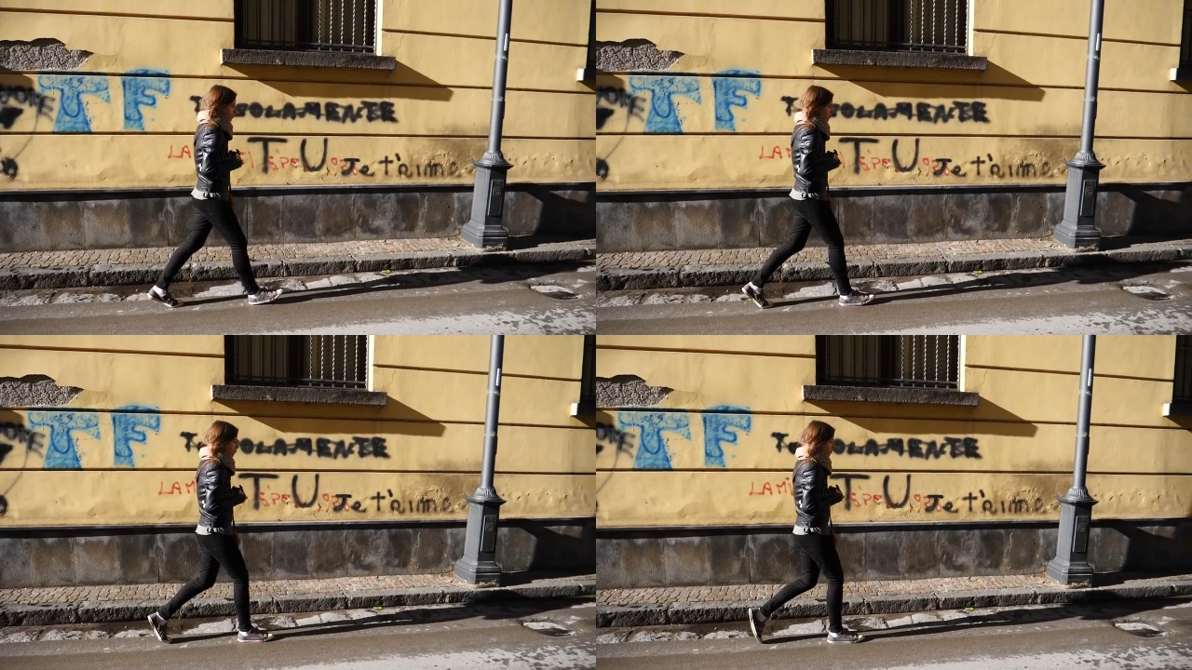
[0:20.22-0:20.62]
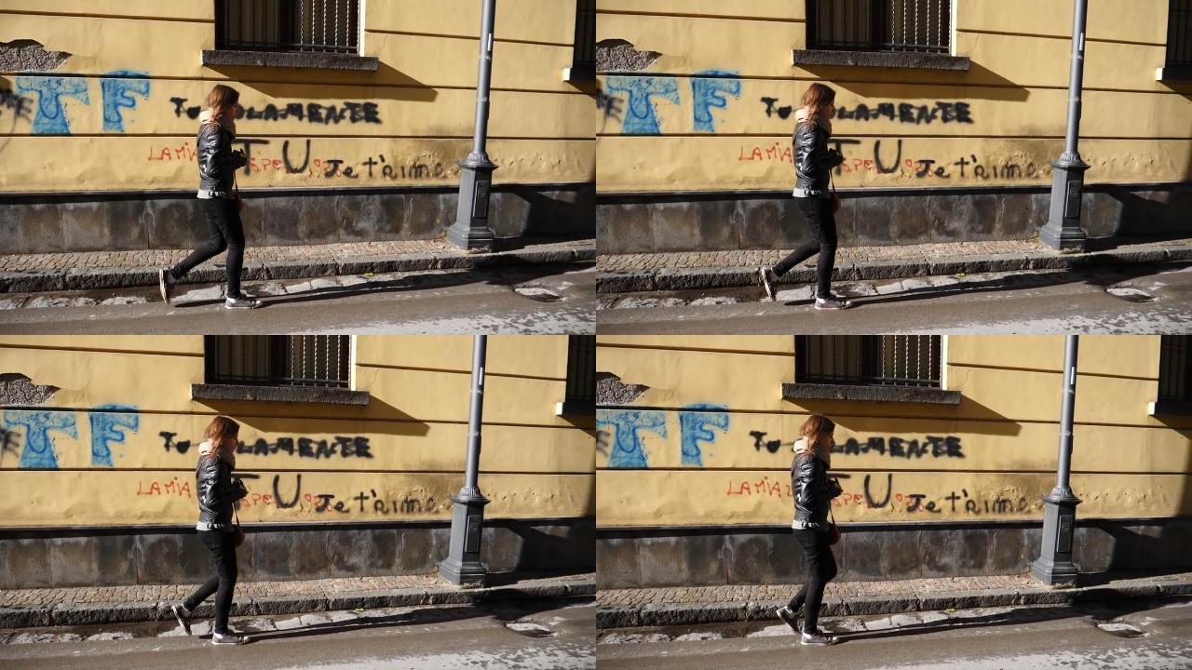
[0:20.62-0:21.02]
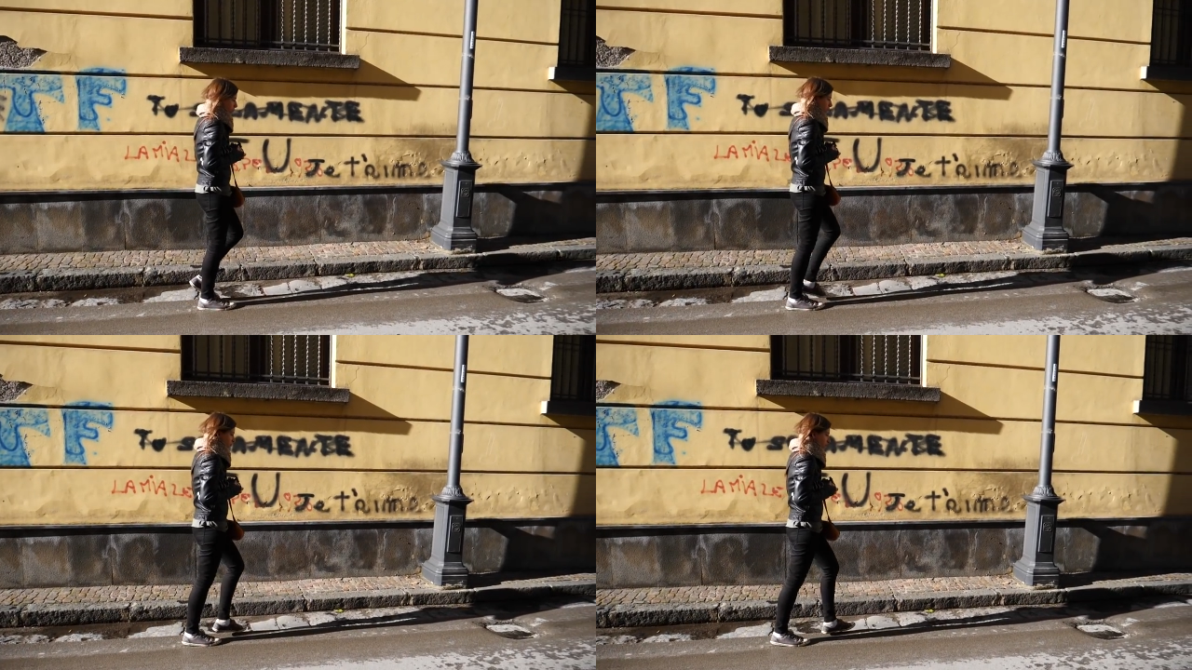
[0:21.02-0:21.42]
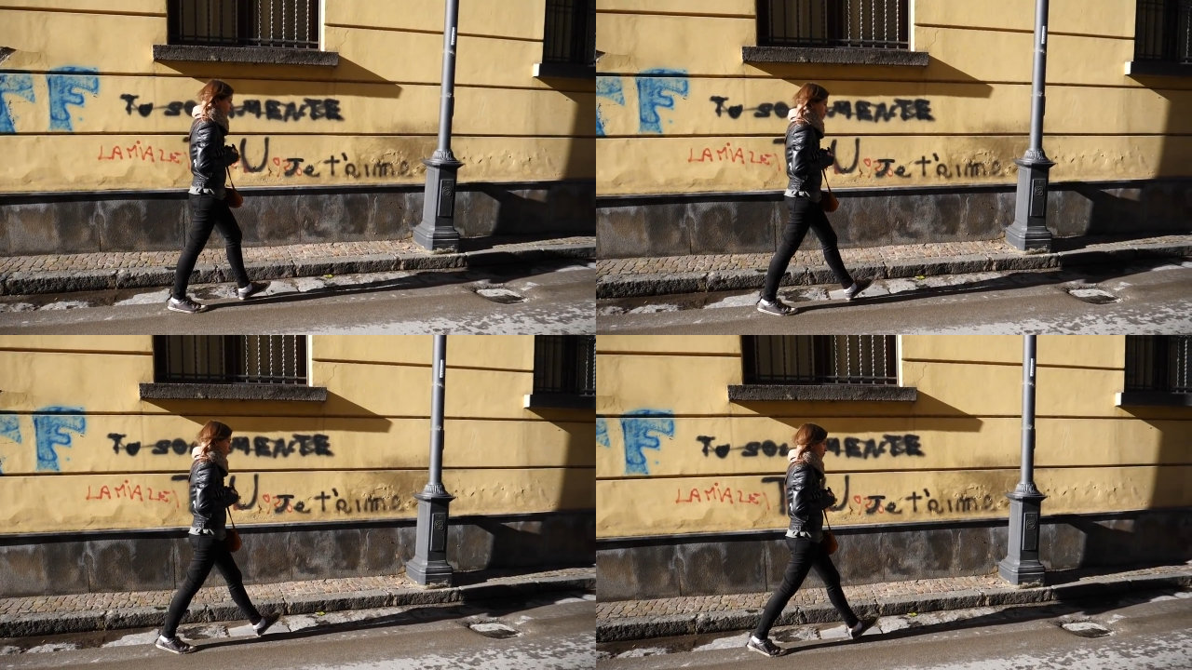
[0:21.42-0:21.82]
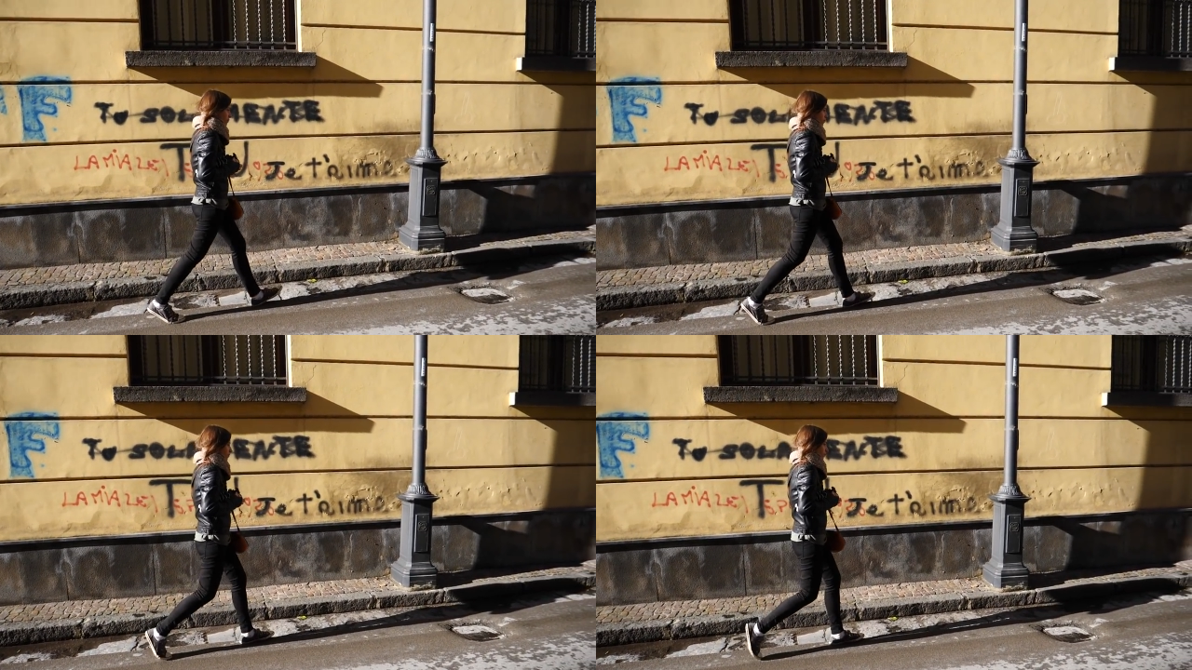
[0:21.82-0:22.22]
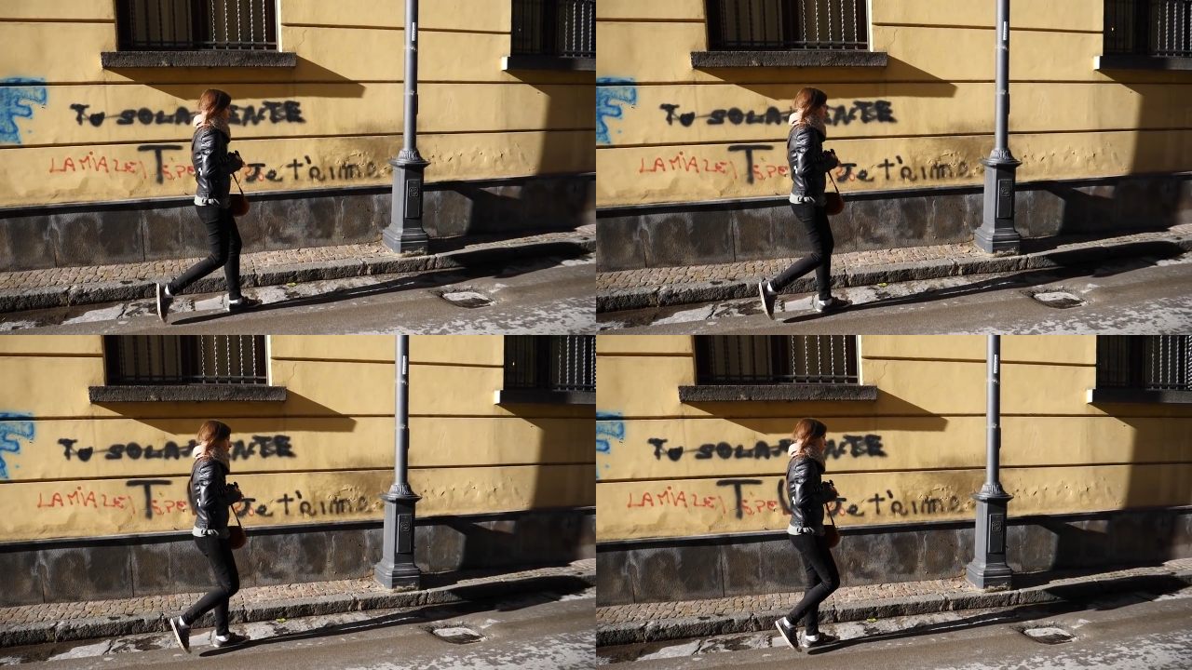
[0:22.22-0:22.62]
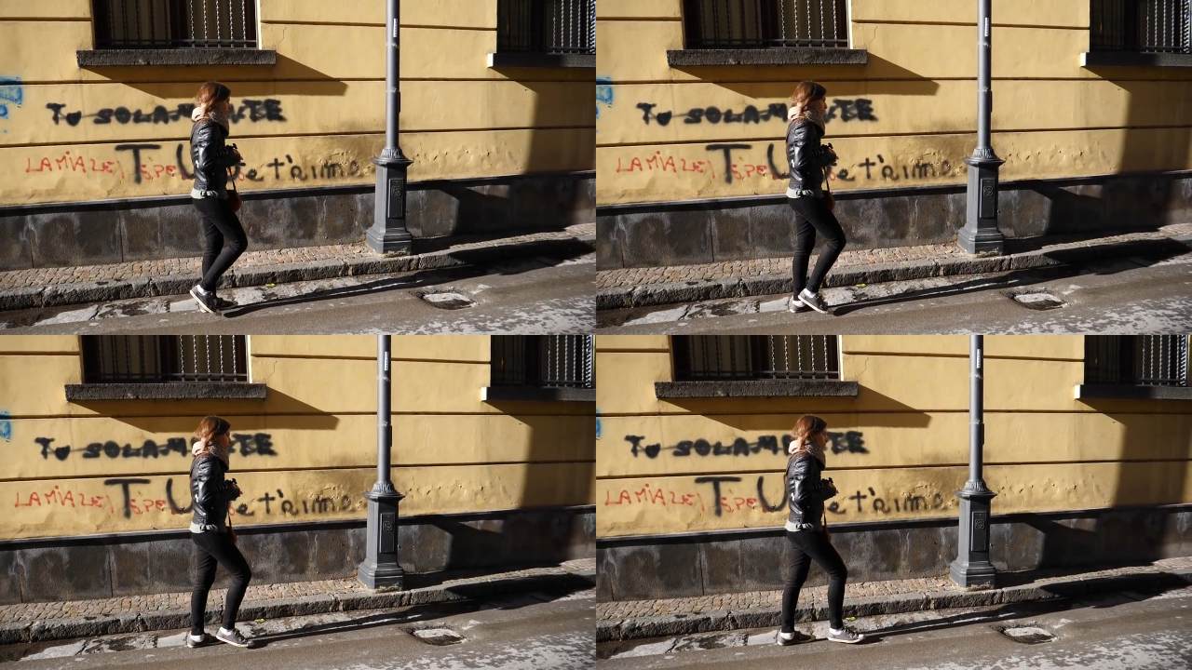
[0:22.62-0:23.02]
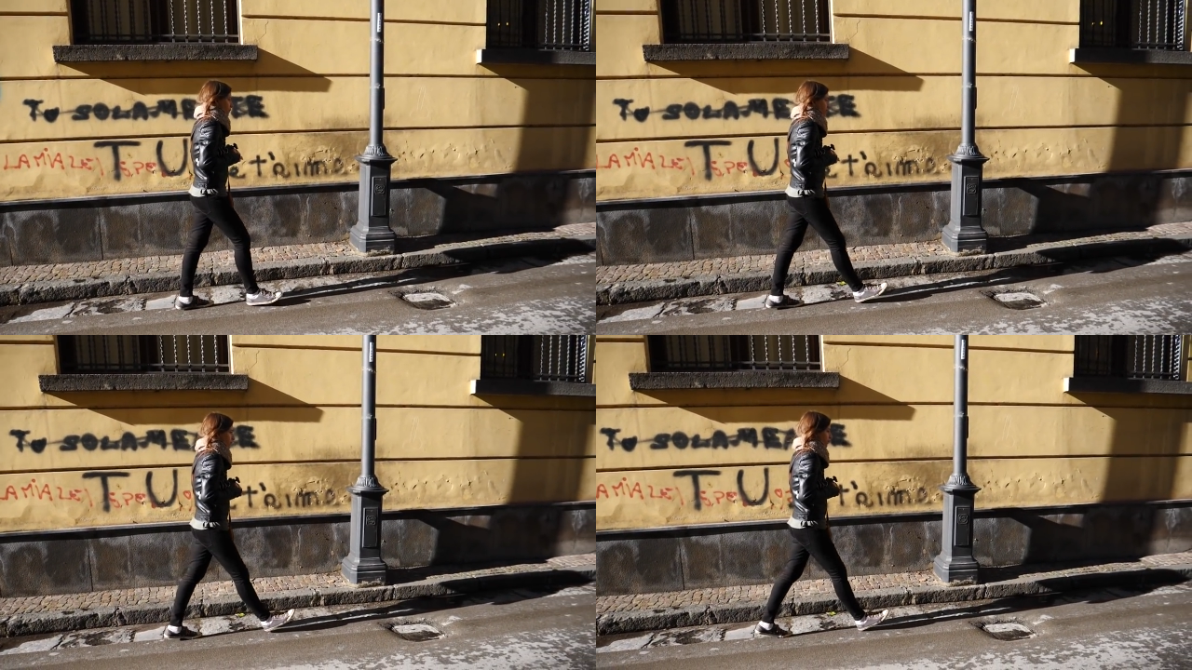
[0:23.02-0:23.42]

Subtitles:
[unreadable: no face in view]